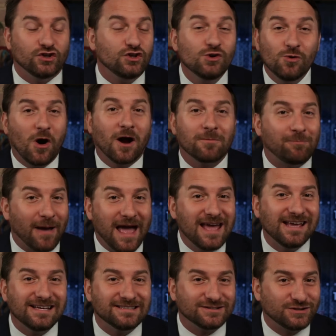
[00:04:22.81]
you are
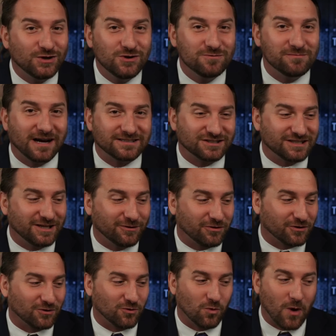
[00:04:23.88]
paying too much
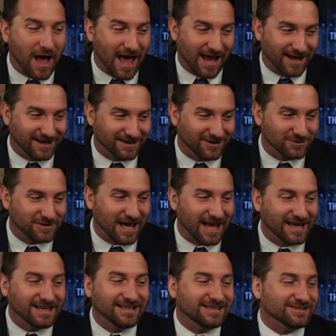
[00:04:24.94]
either way, okay?